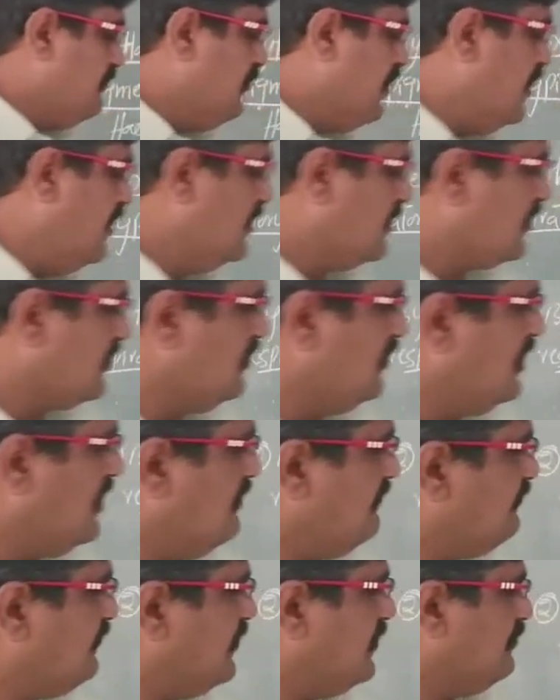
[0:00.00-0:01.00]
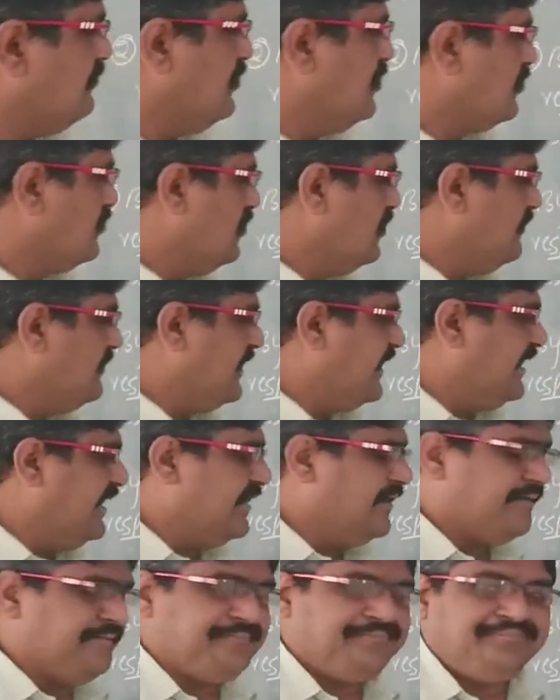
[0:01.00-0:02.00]
molecule of
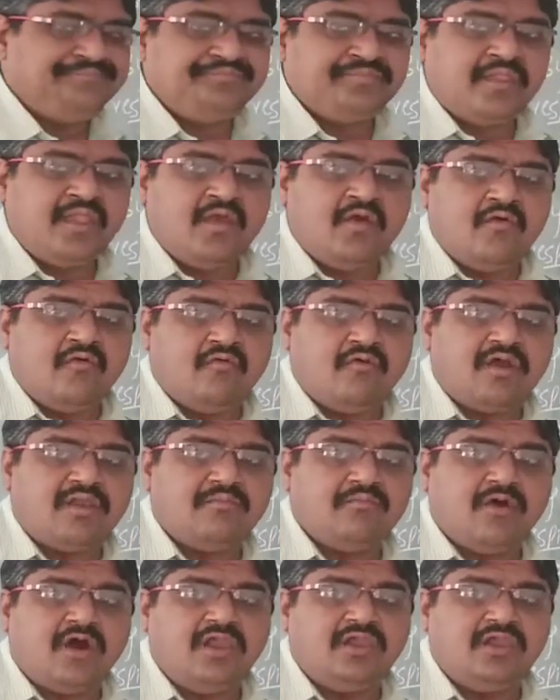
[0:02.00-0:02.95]
hemoglobin will